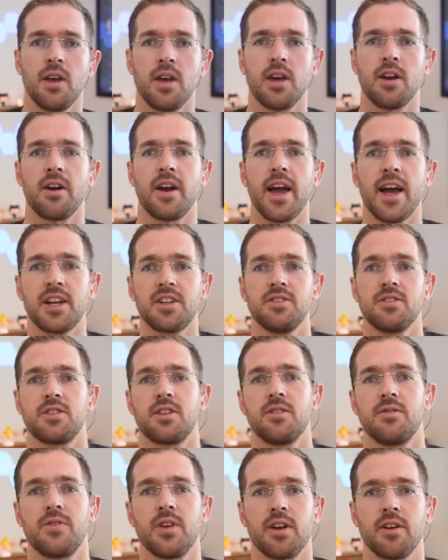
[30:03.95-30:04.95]
In our actions
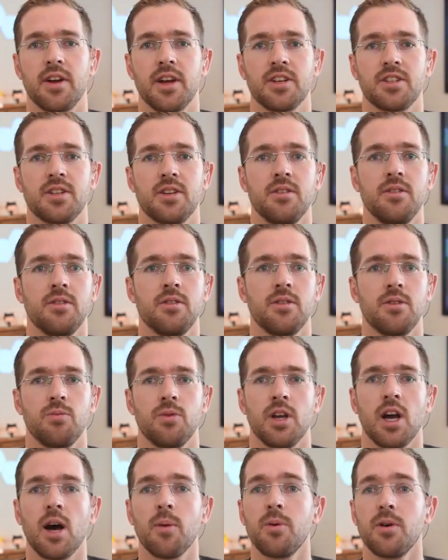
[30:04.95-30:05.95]
configuration,
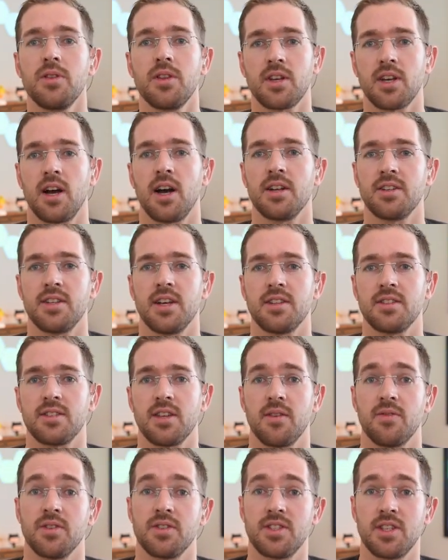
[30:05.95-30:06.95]
we upload the contents
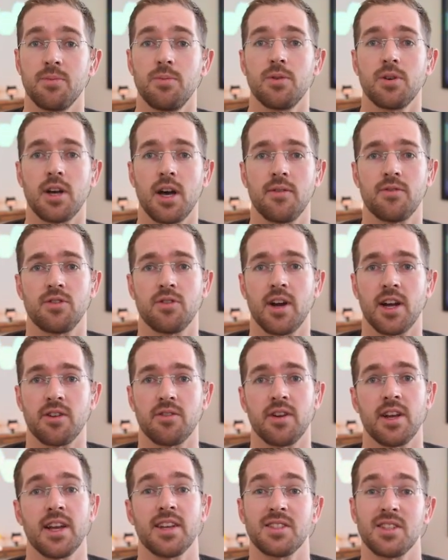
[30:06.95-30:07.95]
of the simplecov
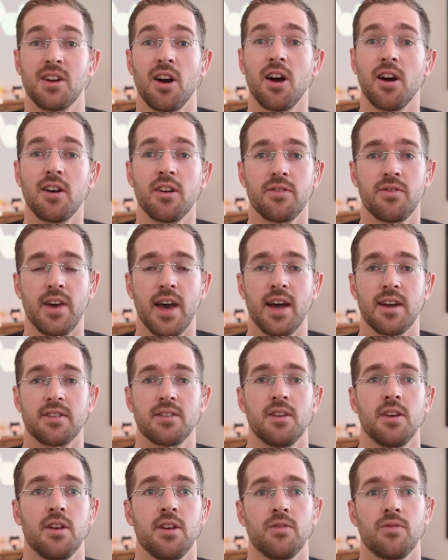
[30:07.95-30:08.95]
directory as an
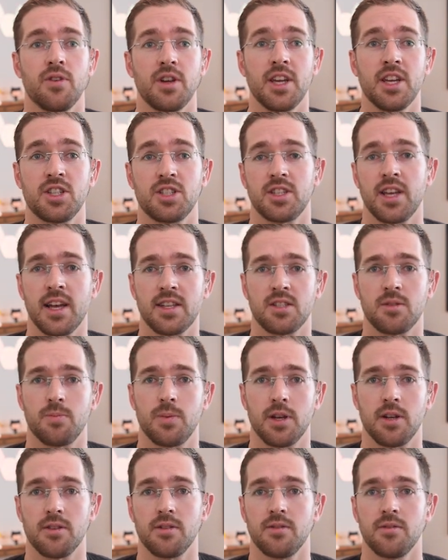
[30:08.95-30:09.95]
artifact for each test
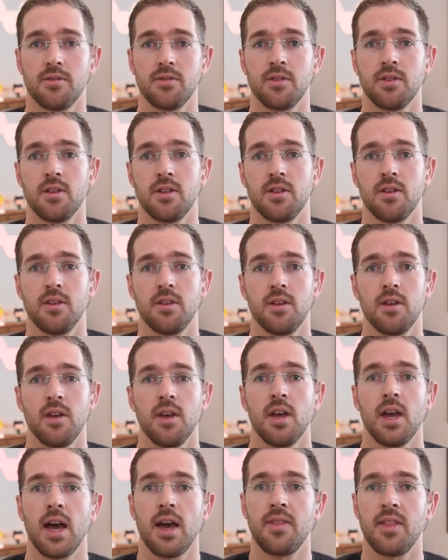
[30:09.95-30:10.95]
build.
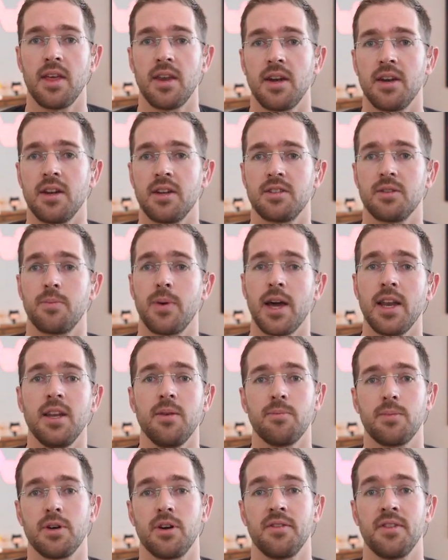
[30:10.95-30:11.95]
And then in a
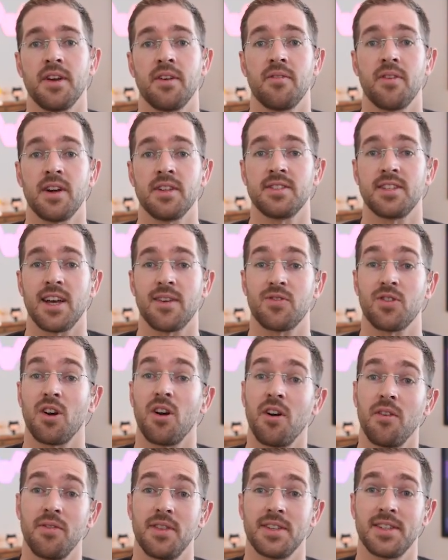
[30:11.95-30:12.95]
dependent build that runs after
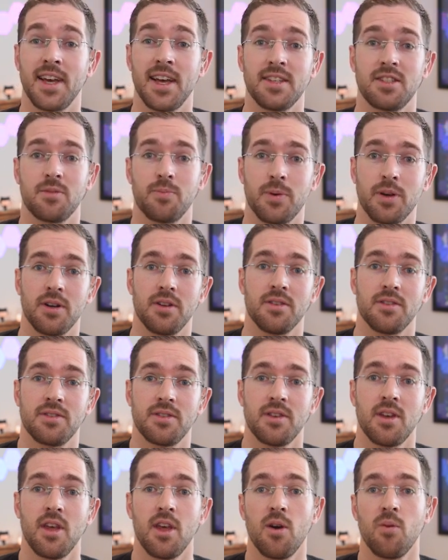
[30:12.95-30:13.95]
all of the test
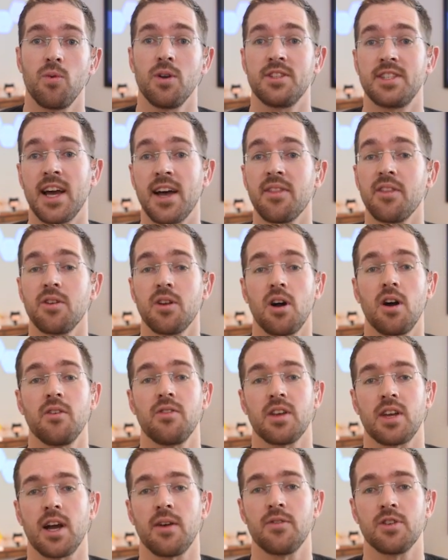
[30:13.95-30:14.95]
builds, we download all
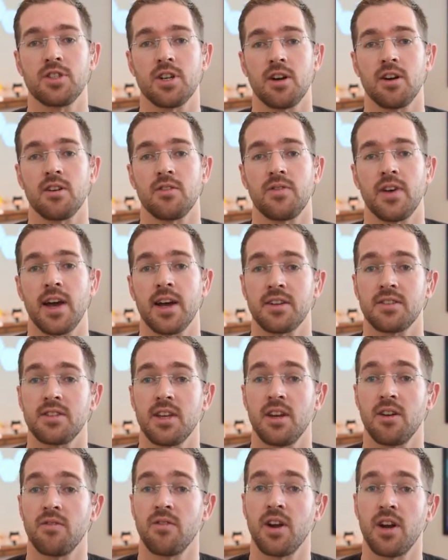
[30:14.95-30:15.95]
of the coverage
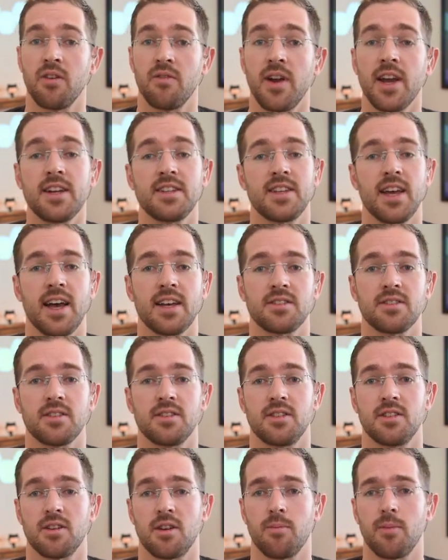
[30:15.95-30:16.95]
artifacts and run a rake
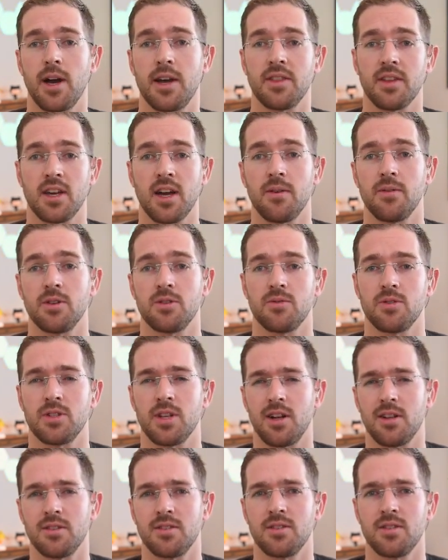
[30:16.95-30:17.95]
task to combine the coverage
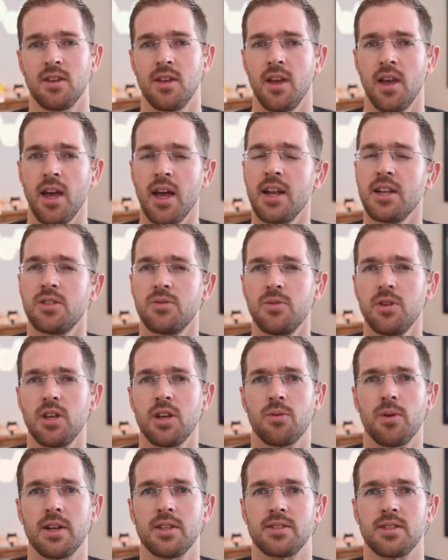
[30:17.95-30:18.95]
results. And it's
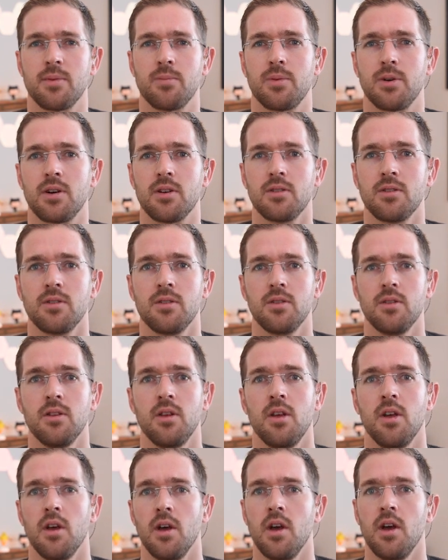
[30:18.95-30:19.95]
really quite simple.
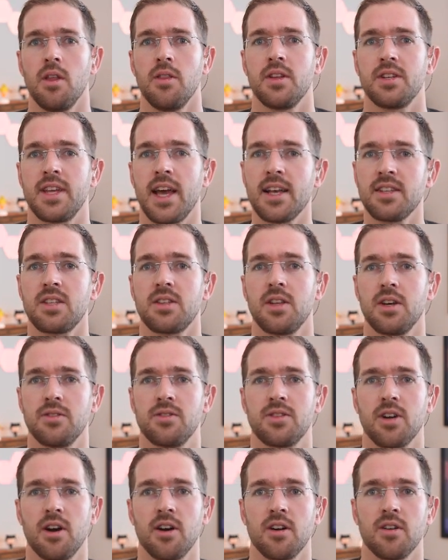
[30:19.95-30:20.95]
The task
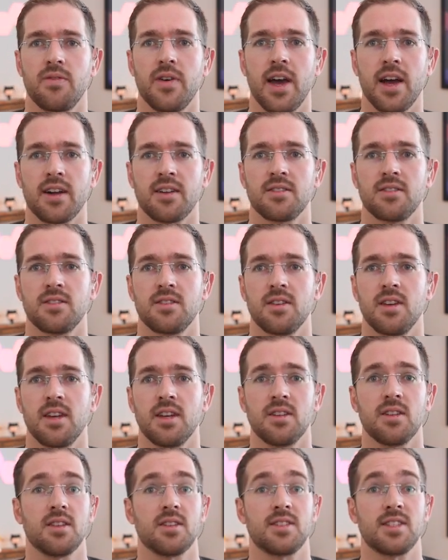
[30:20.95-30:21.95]
loads the artifacts
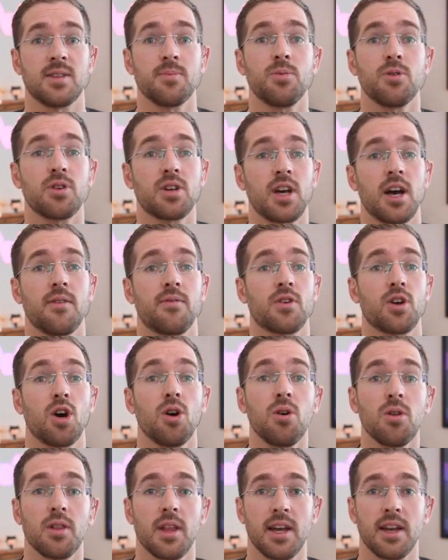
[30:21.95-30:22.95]
into the simplecov
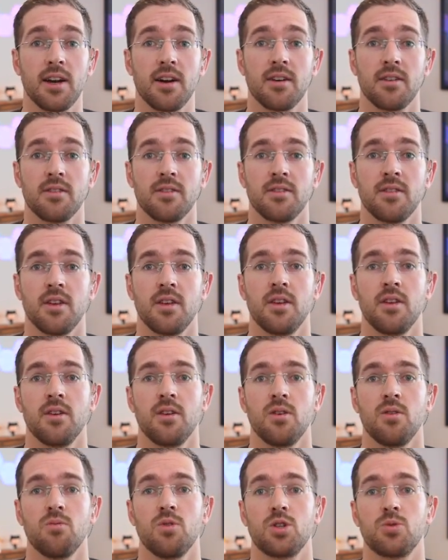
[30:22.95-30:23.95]
collator,
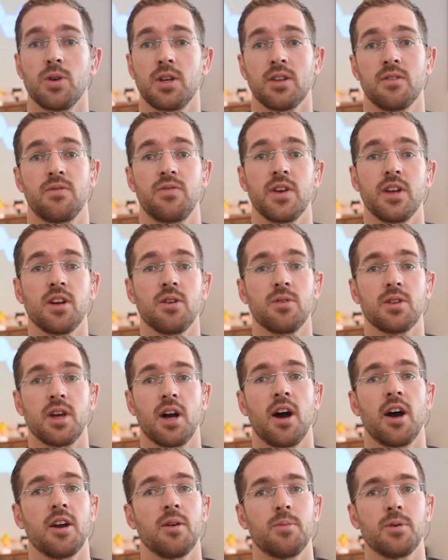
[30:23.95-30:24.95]
which we configure with
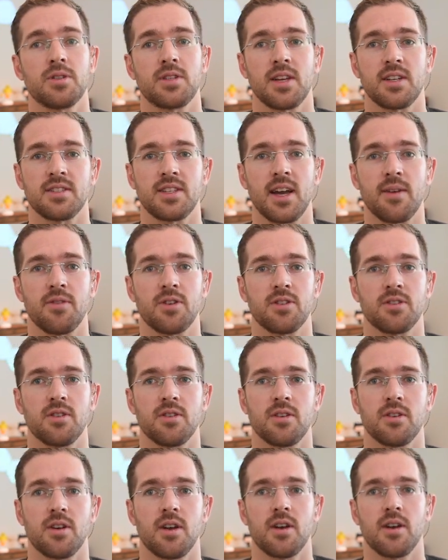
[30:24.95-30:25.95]
a 100%
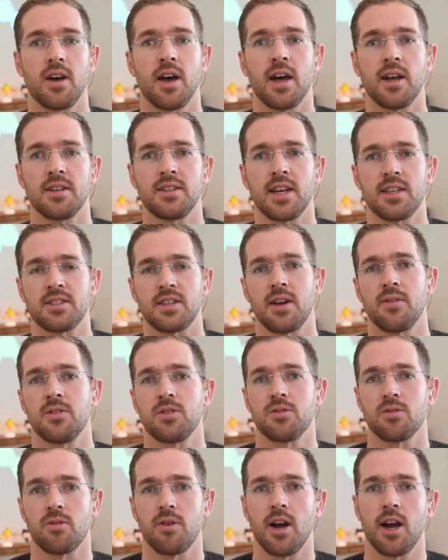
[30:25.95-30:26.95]
test
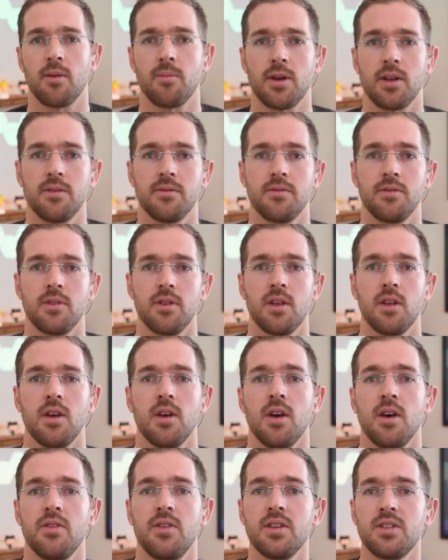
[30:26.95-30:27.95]
coverage requirement.
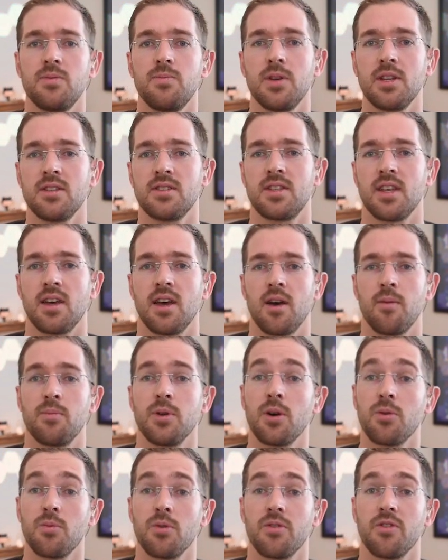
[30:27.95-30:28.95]
This means that a
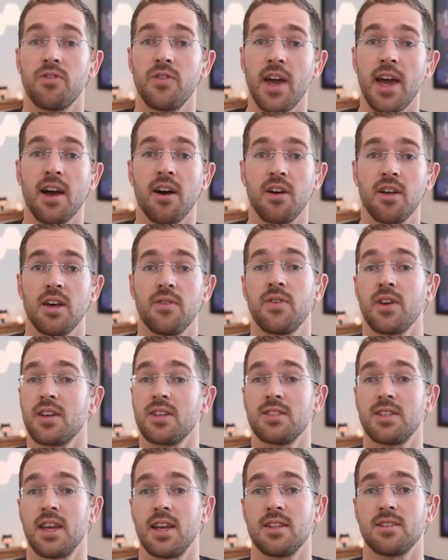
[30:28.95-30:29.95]
build will fail if it
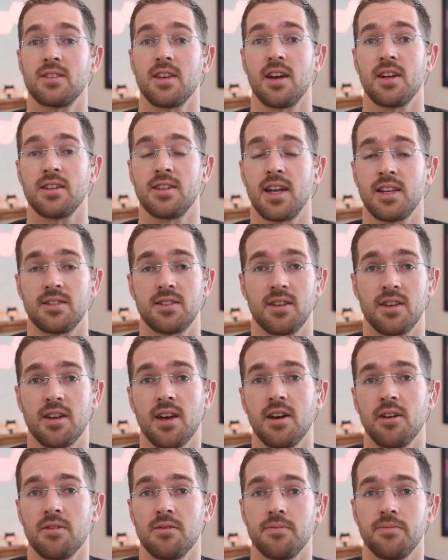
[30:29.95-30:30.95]
contains untested
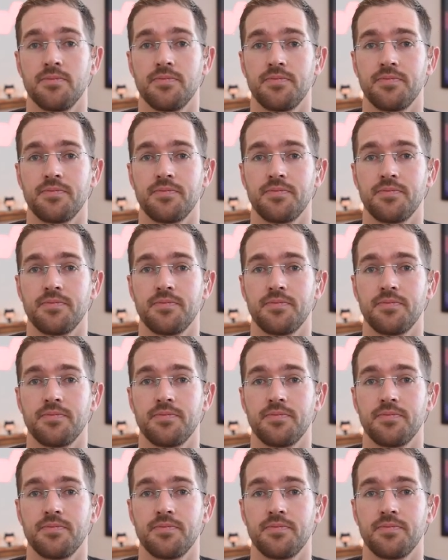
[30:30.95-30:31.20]
code.